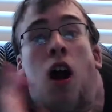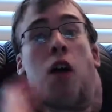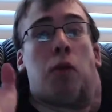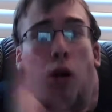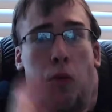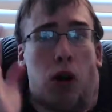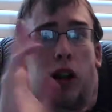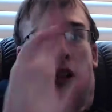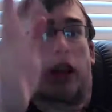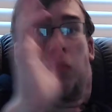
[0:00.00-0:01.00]
Part one
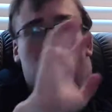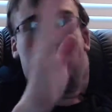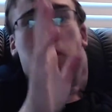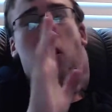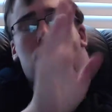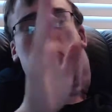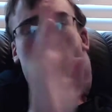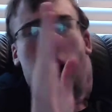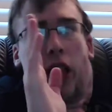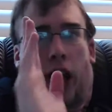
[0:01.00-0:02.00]
is like number part
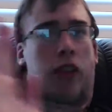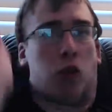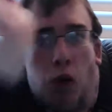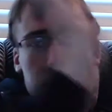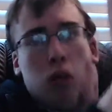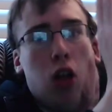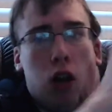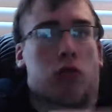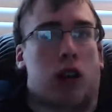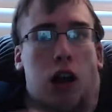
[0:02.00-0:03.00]
one is actually one
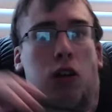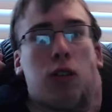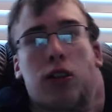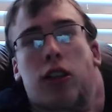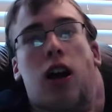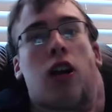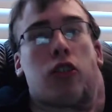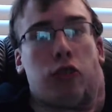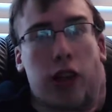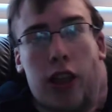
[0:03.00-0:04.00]
below Sakura versus
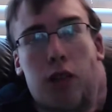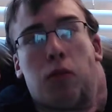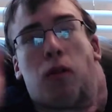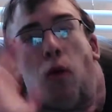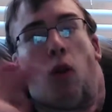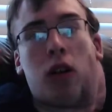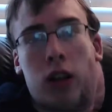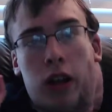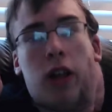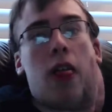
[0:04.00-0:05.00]
Sasori at number four.
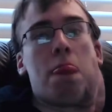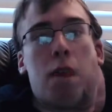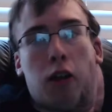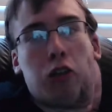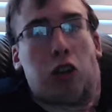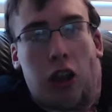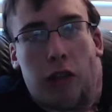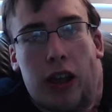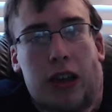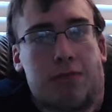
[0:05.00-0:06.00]
If you're
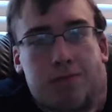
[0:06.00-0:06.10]
curious.